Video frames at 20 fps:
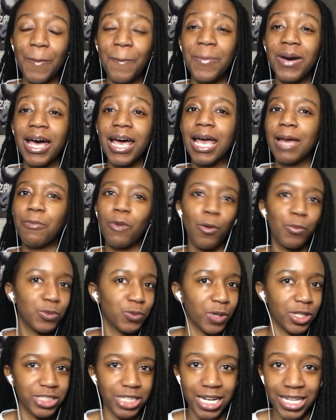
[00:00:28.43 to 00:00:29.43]
but I'm open
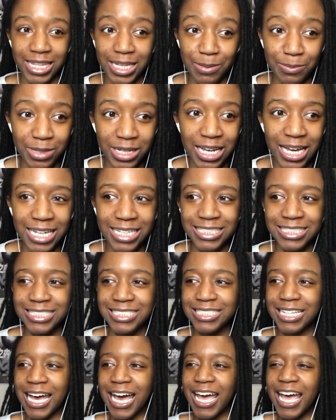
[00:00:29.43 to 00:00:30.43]
to watch anything
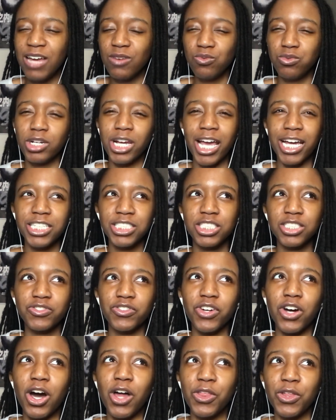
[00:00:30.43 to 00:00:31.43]
because I had reactions
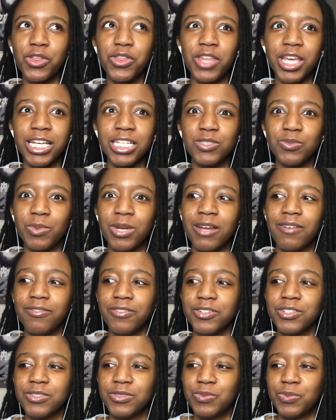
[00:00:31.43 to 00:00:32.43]
for other things when I
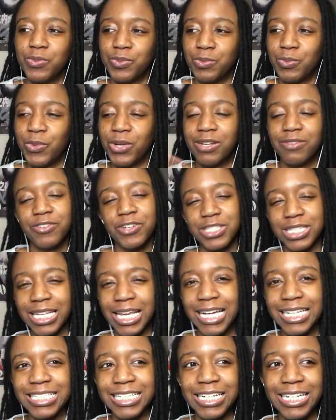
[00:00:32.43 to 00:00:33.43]
first when it first
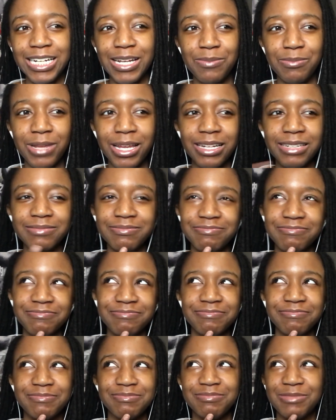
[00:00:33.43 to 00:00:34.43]
landed on it. I'm like,
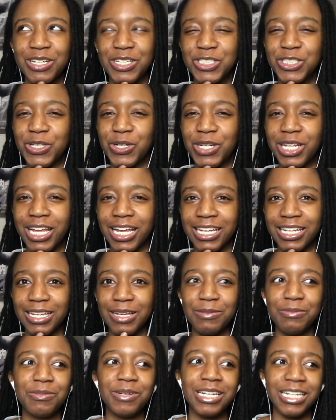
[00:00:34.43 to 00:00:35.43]
not sure I'd like
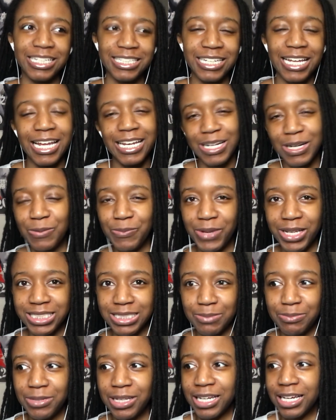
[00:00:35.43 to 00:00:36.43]
it, but it ended up being
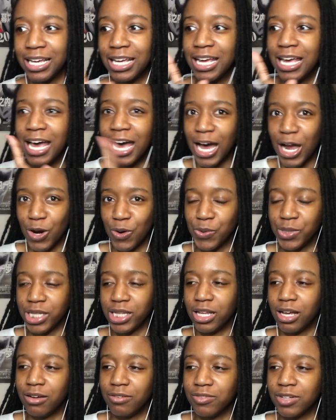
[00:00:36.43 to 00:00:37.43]
something I really
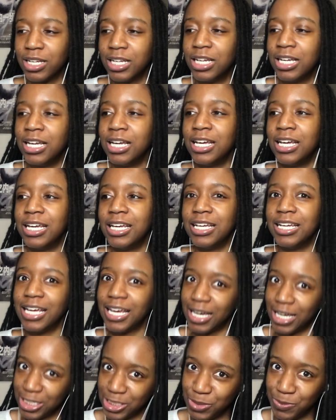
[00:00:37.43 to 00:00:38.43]
love.
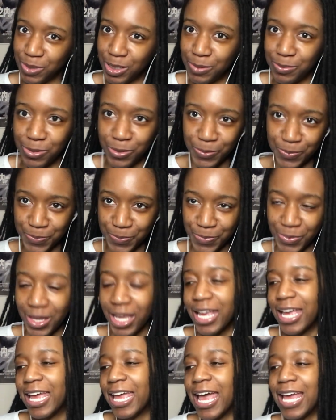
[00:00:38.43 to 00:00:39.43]
Hajime no Ippo.
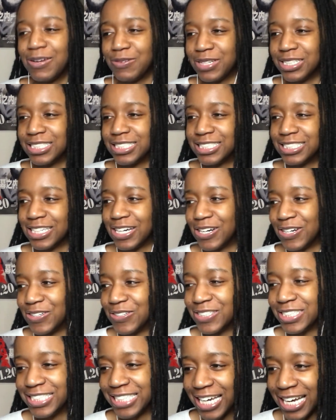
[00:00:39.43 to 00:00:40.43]
Anyways,
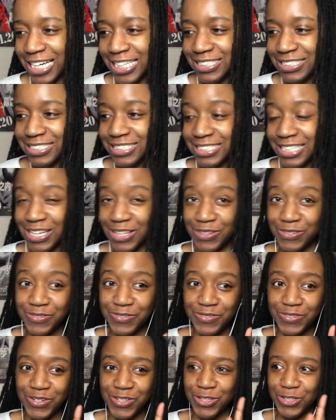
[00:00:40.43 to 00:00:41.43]
so yeah, now that
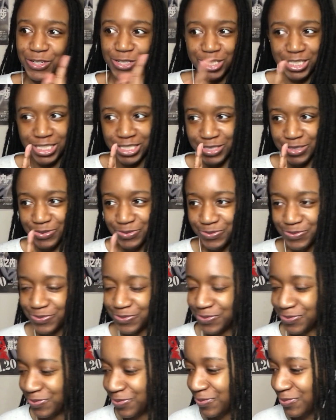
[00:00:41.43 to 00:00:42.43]
further ado,
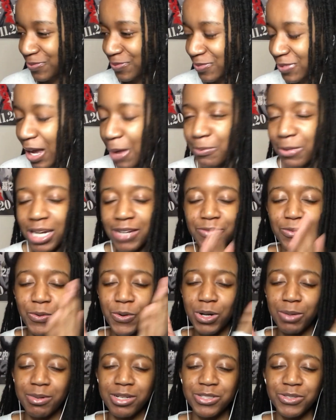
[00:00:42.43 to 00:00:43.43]
I'm not even
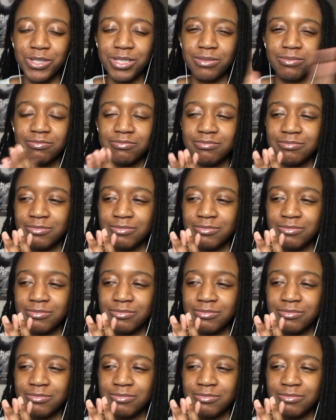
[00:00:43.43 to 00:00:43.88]
recording my screen.